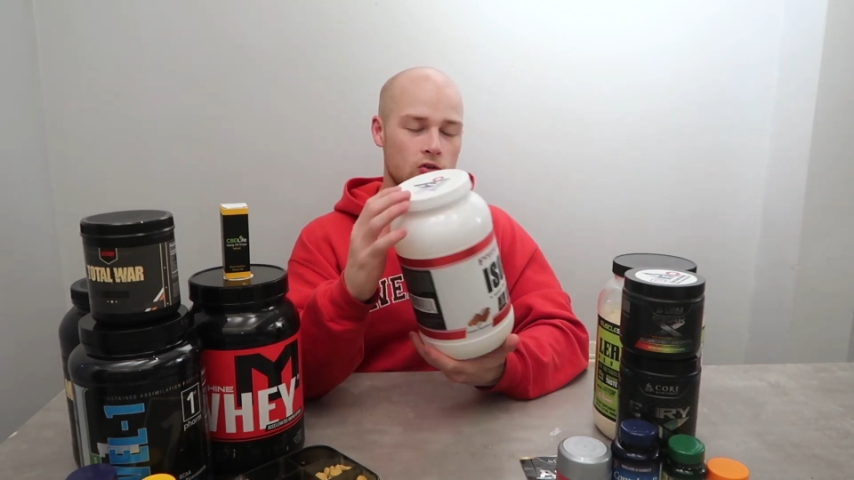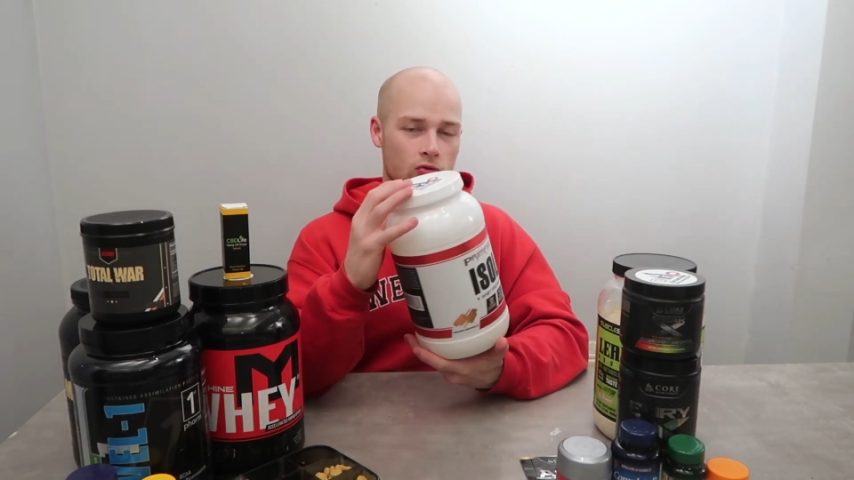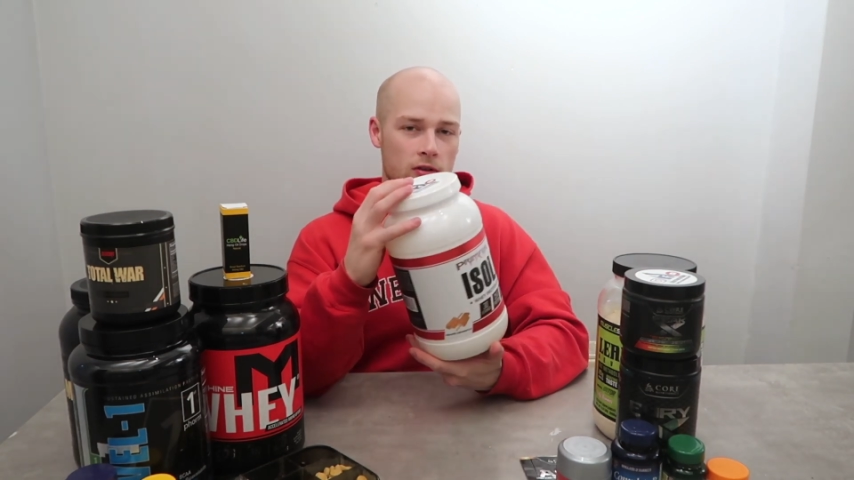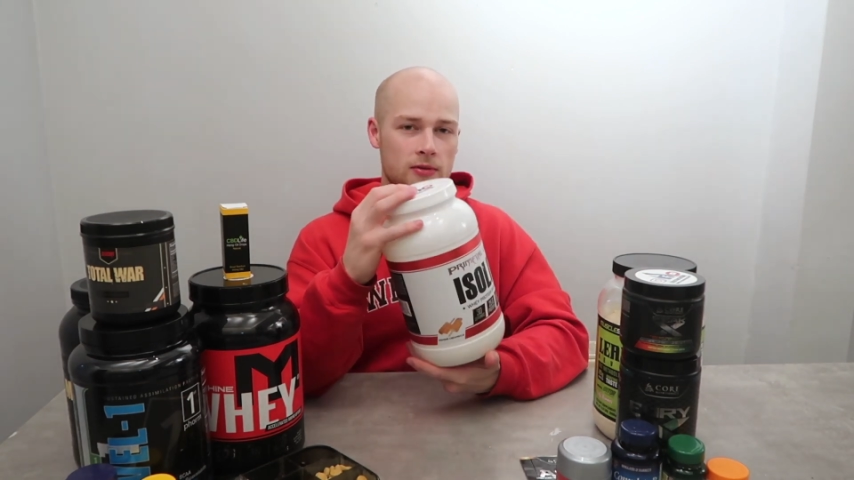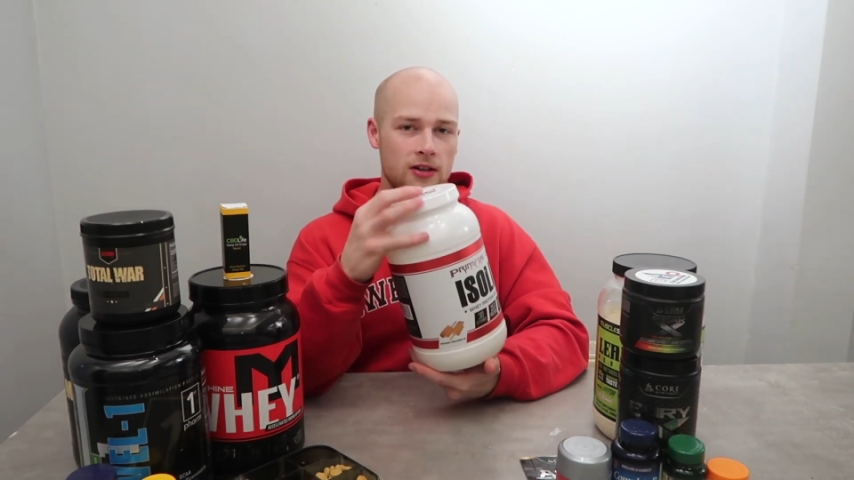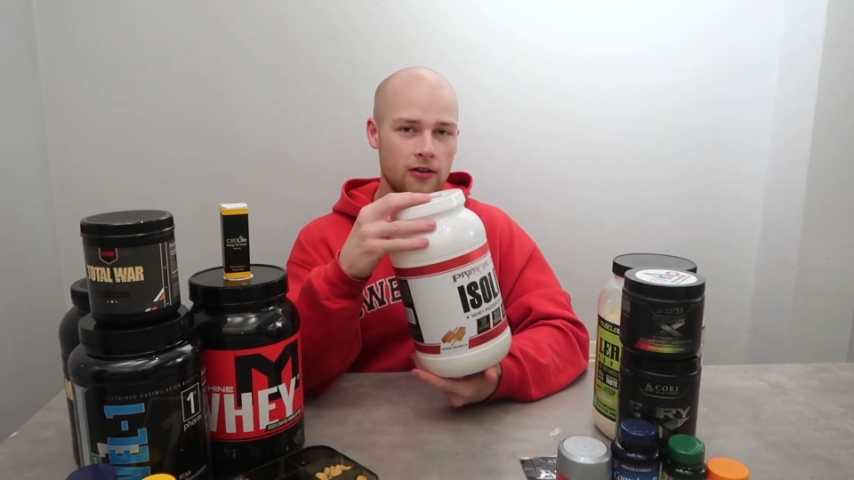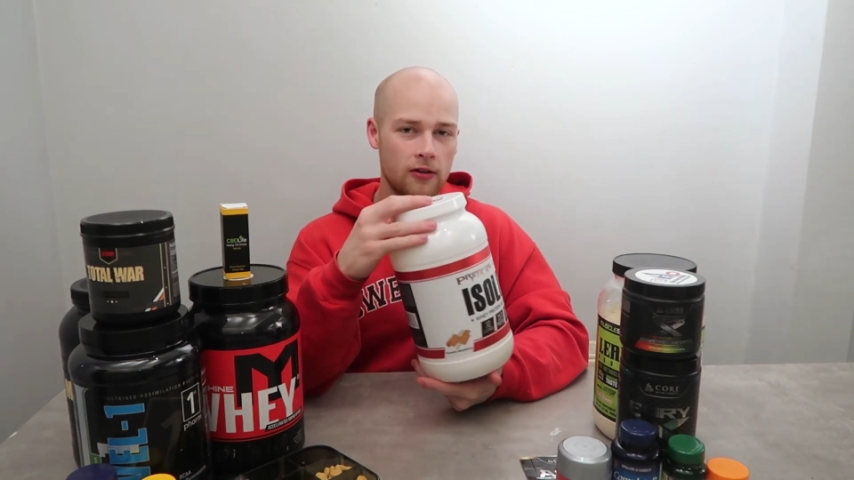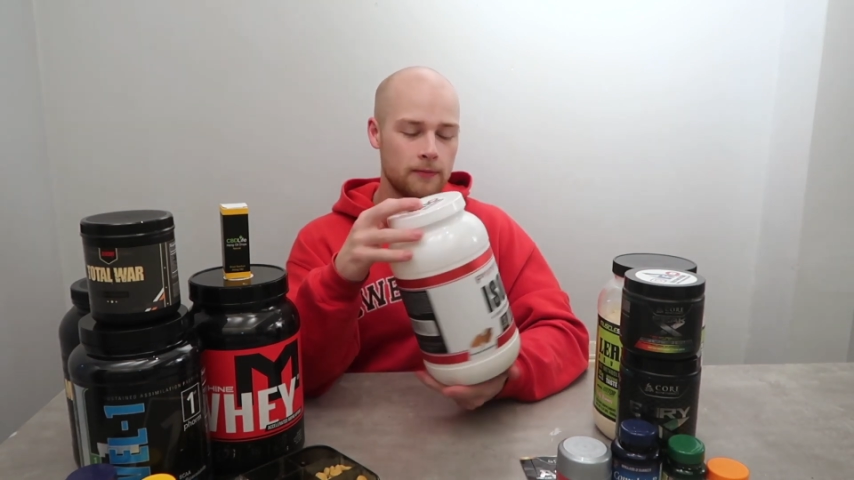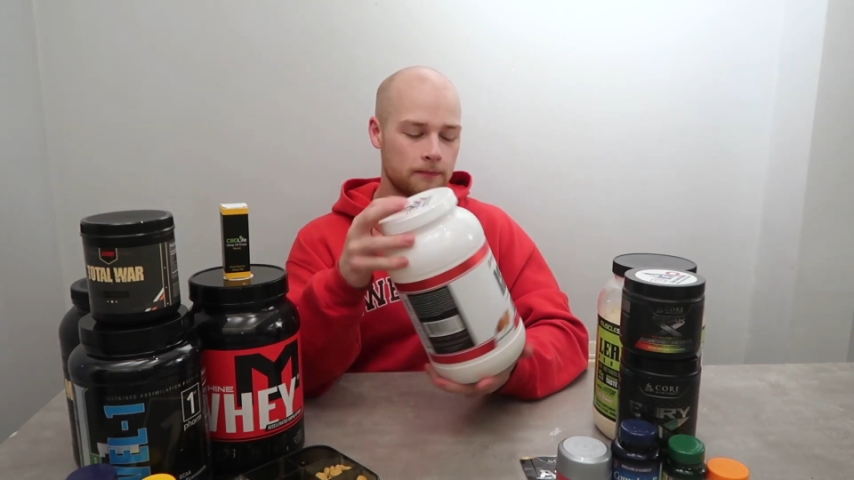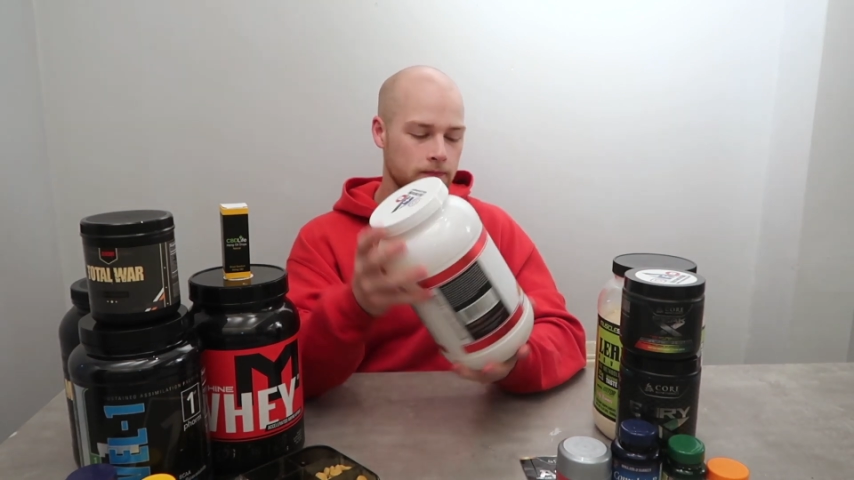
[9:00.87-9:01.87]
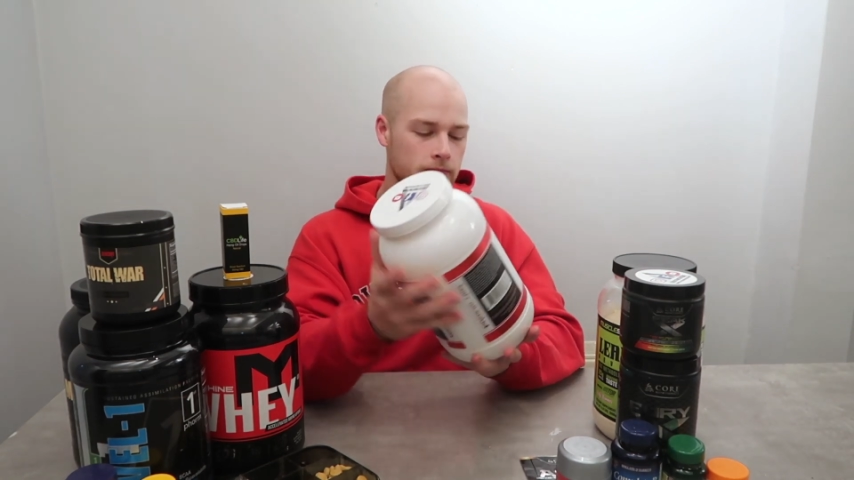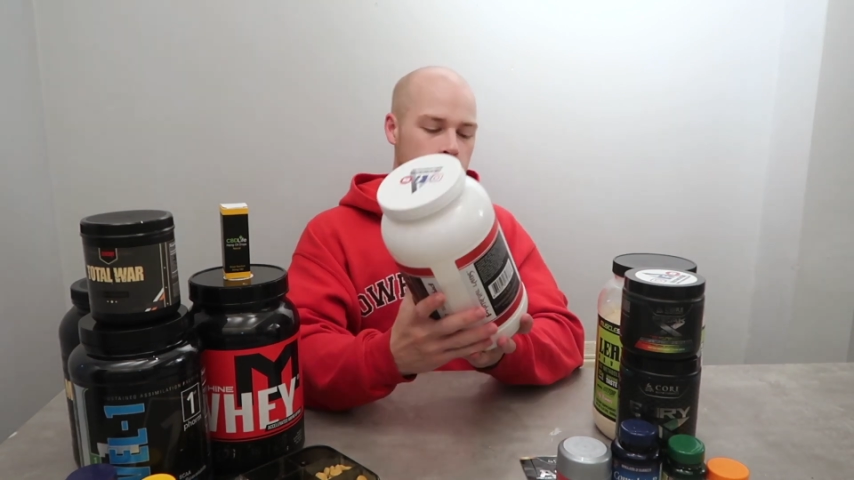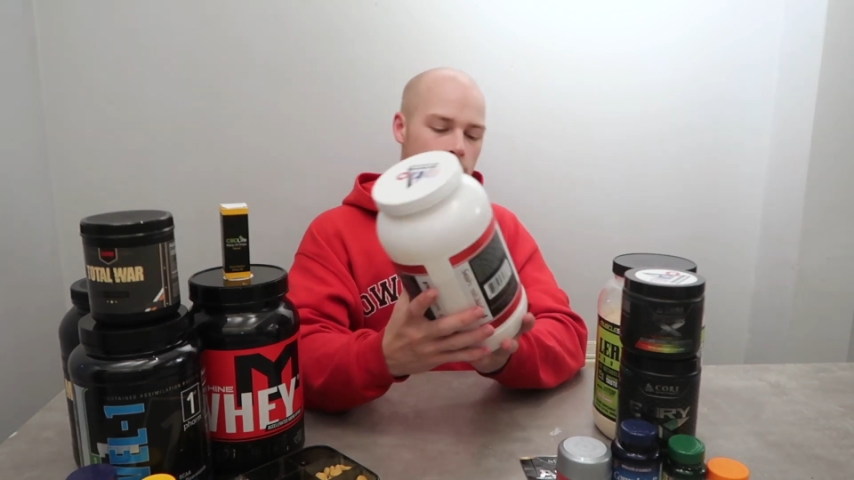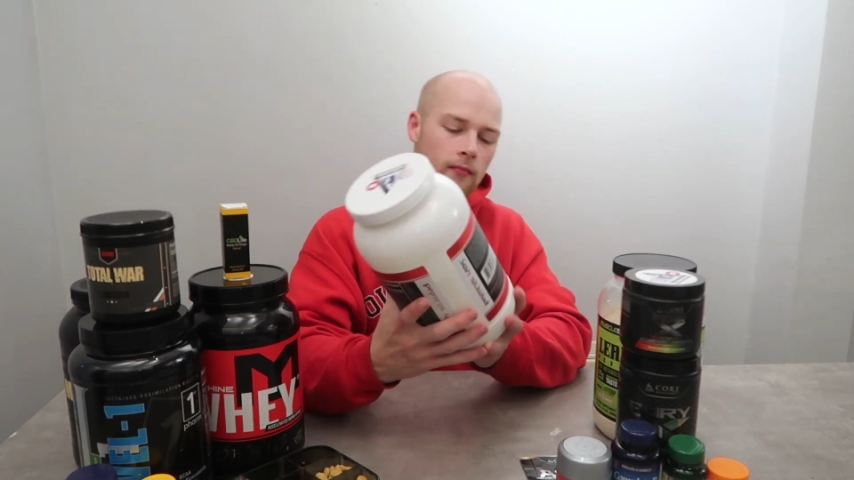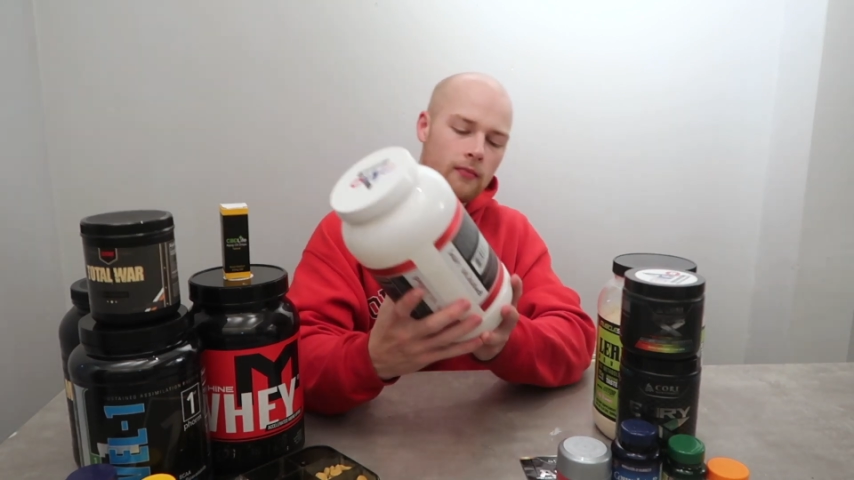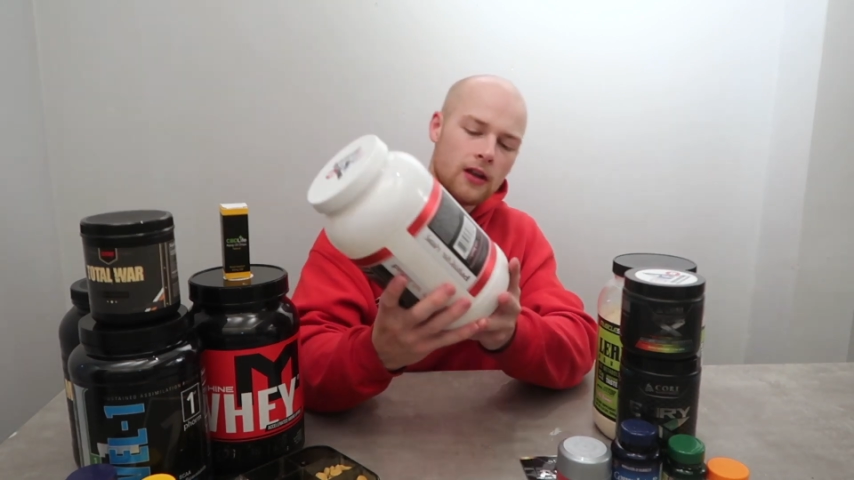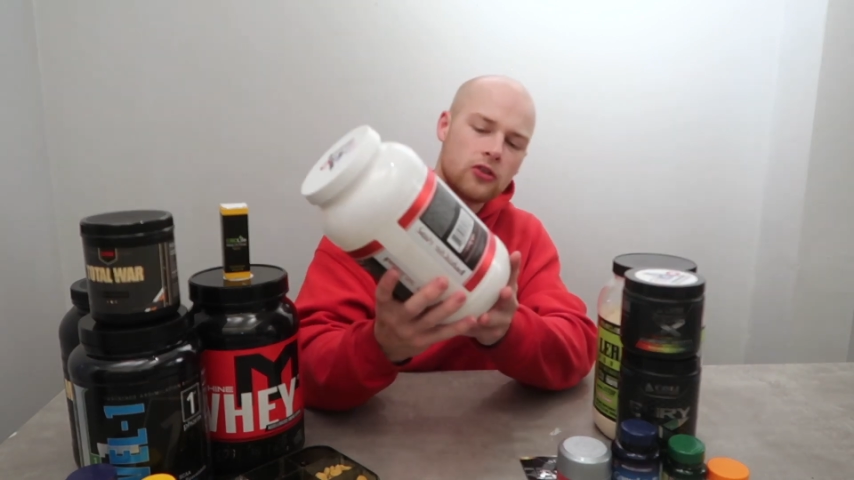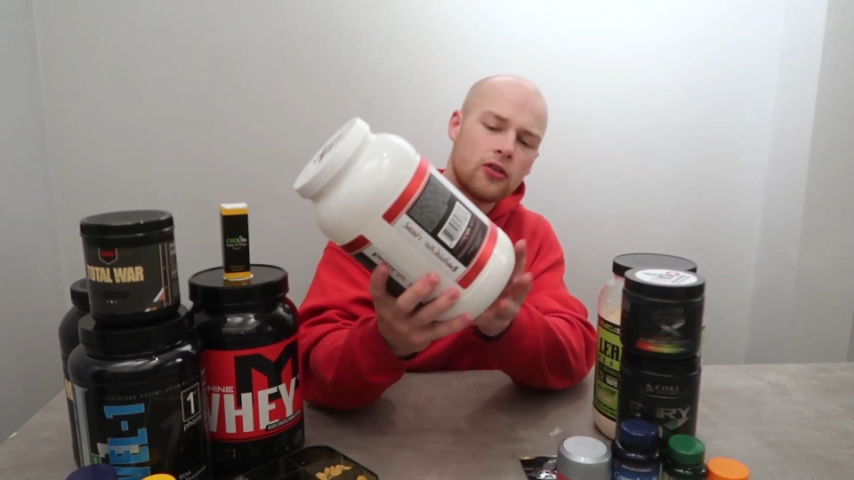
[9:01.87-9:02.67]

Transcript: Dreamsicle. I